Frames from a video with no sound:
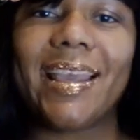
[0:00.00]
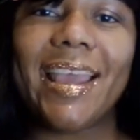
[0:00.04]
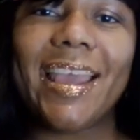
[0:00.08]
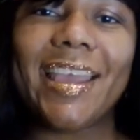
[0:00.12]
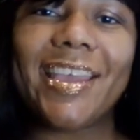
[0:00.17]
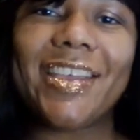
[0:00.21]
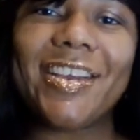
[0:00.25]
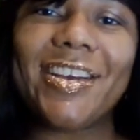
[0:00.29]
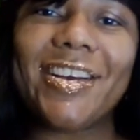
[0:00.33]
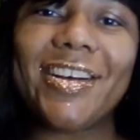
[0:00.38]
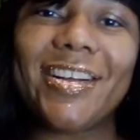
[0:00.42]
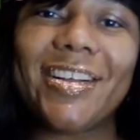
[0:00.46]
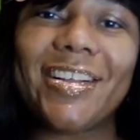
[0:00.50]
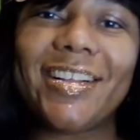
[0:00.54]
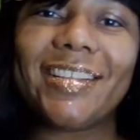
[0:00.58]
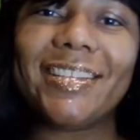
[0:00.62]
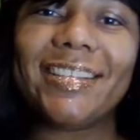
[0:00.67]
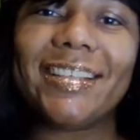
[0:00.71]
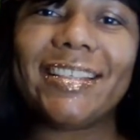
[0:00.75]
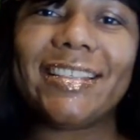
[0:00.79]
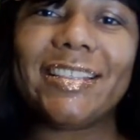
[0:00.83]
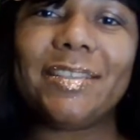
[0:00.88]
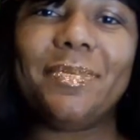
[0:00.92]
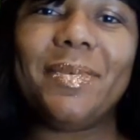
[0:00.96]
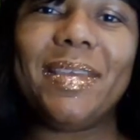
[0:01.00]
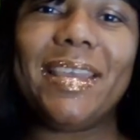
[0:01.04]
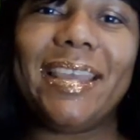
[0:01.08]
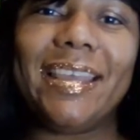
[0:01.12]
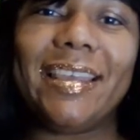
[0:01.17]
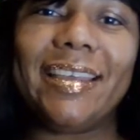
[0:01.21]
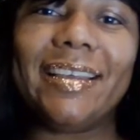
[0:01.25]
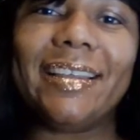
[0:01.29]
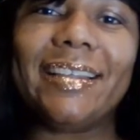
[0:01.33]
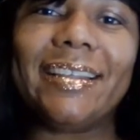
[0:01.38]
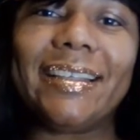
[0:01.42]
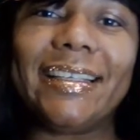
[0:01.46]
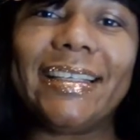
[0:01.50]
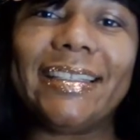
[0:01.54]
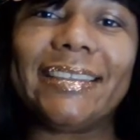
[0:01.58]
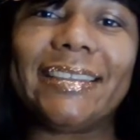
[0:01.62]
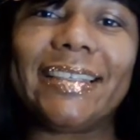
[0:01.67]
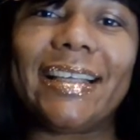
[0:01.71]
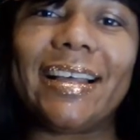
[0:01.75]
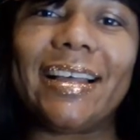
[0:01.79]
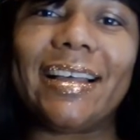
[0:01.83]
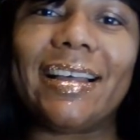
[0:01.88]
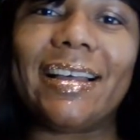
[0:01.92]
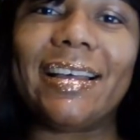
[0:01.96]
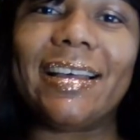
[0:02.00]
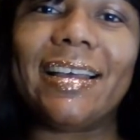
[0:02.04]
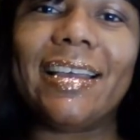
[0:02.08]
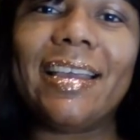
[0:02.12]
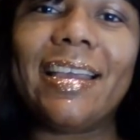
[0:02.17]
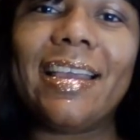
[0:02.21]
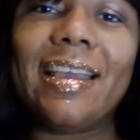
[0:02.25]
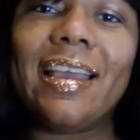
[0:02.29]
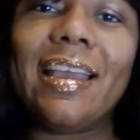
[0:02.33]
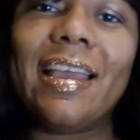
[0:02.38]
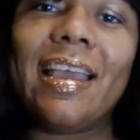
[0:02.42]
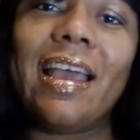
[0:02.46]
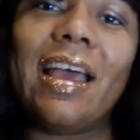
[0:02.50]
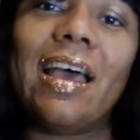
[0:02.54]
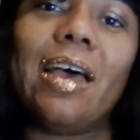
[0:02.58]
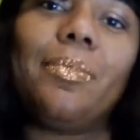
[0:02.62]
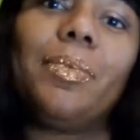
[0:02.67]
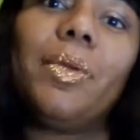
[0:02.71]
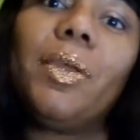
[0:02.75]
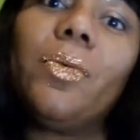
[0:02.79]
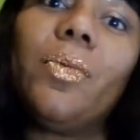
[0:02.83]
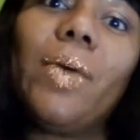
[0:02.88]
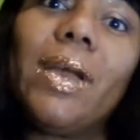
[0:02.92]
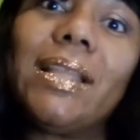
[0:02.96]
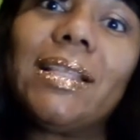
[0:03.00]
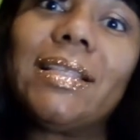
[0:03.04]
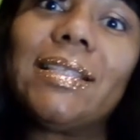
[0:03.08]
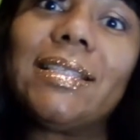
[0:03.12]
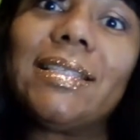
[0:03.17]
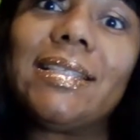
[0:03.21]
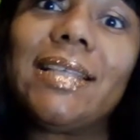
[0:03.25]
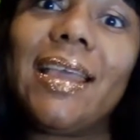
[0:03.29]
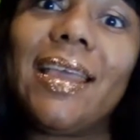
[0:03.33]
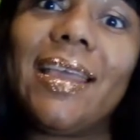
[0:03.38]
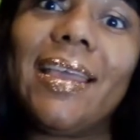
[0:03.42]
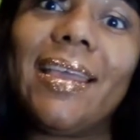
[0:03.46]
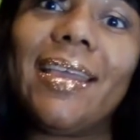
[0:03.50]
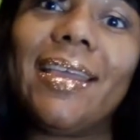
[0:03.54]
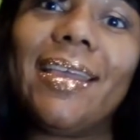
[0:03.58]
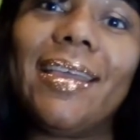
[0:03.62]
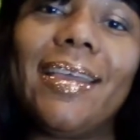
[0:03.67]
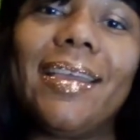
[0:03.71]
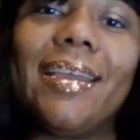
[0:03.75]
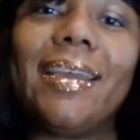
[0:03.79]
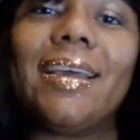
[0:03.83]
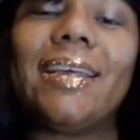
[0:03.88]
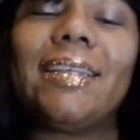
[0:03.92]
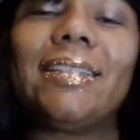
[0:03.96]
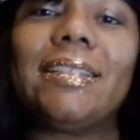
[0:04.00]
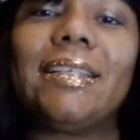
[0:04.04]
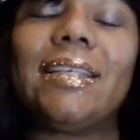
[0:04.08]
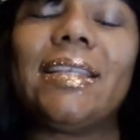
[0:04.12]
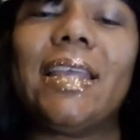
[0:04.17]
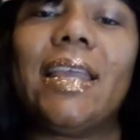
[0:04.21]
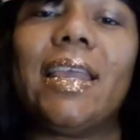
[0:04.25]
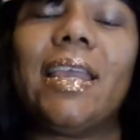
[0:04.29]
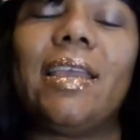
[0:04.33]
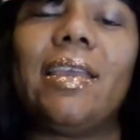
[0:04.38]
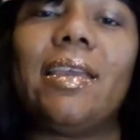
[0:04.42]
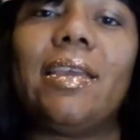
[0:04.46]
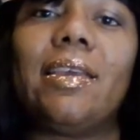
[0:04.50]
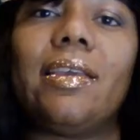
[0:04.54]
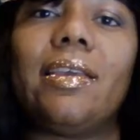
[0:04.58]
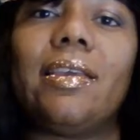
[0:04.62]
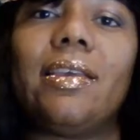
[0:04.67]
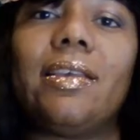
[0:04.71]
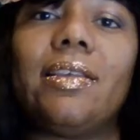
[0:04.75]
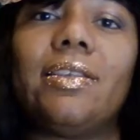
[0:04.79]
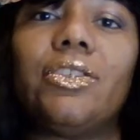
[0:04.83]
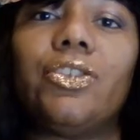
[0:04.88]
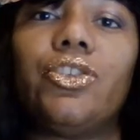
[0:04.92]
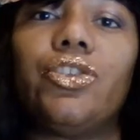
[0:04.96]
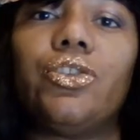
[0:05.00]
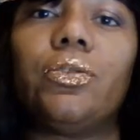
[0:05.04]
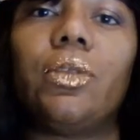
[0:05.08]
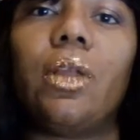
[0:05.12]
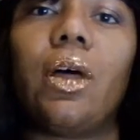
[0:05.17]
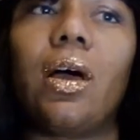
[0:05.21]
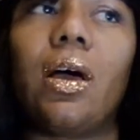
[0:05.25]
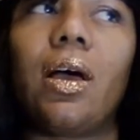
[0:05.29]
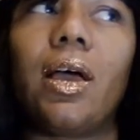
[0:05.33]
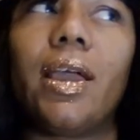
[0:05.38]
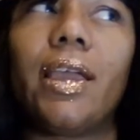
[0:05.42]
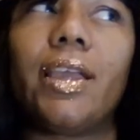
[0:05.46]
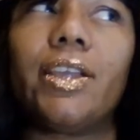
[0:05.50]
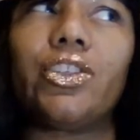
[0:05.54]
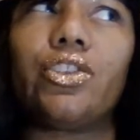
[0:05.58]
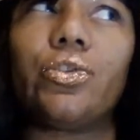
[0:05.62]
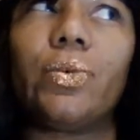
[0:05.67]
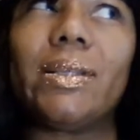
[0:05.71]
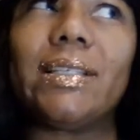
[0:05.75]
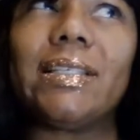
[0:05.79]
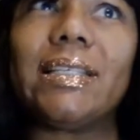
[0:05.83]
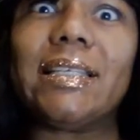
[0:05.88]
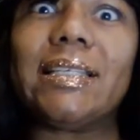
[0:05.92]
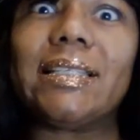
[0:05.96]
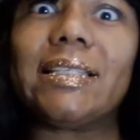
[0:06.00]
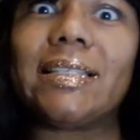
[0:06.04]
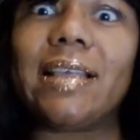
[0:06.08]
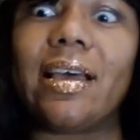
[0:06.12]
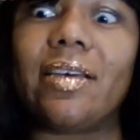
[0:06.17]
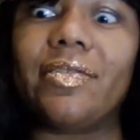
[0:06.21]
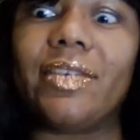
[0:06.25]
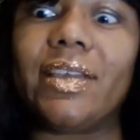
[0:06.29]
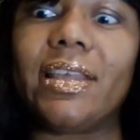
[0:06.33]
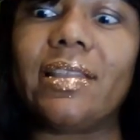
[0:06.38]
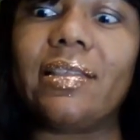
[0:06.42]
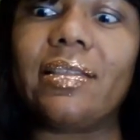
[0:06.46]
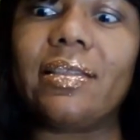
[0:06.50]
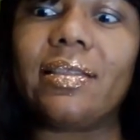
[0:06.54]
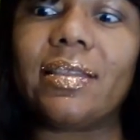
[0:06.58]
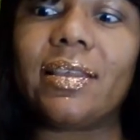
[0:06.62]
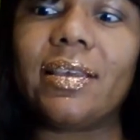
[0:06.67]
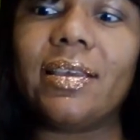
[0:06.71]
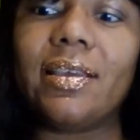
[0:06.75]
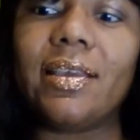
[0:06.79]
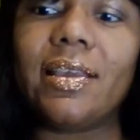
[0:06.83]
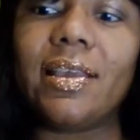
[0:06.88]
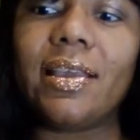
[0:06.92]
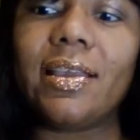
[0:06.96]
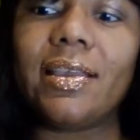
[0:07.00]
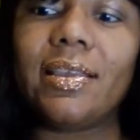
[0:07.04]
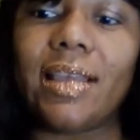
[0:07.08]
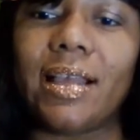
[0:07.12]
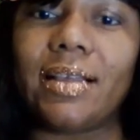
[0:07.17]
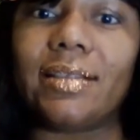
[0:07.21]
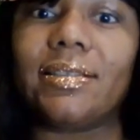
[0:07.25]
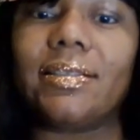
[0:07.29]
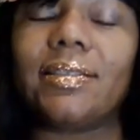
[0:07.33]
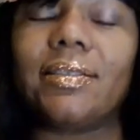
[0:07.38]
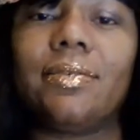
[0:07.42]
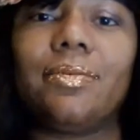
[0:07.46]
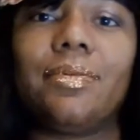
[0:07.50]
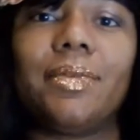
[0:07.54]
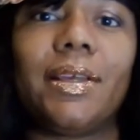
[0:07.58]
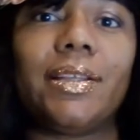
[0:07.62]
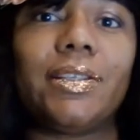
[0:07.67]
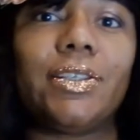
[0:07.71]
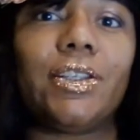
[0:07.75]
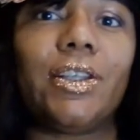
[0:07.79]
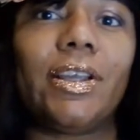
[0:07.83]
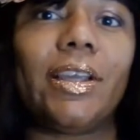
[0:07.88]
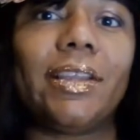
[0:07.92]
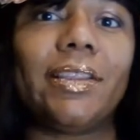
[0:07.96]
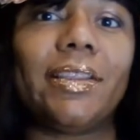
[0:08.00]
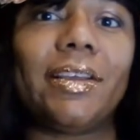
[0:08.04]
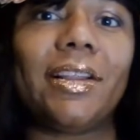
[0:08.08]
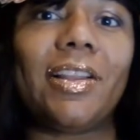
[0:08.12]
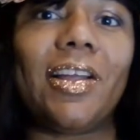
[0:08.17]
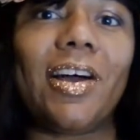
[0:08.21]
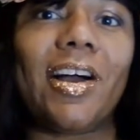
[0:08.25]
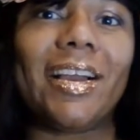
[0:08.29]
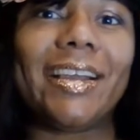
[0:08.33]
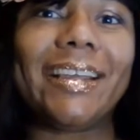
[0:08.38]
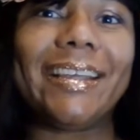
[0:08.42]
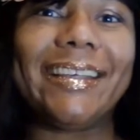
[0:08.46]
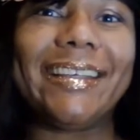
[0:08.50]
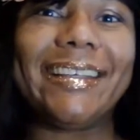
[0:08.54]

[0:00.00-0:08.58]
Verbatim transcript: Hey y'all, it's me, Lisa. Happy Wednesday. Today is July 27th. Yes, I had to look at the clock.